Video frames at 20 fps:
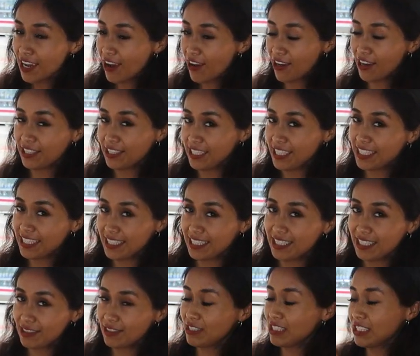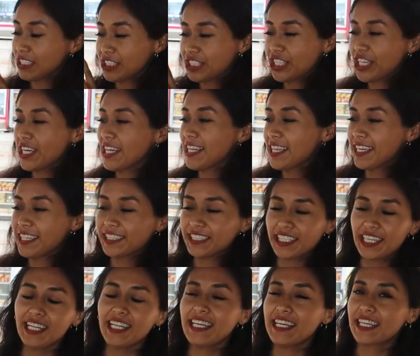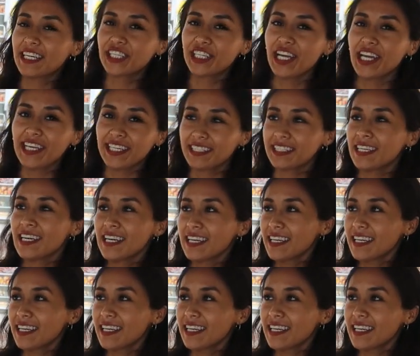oh, this is really, really great.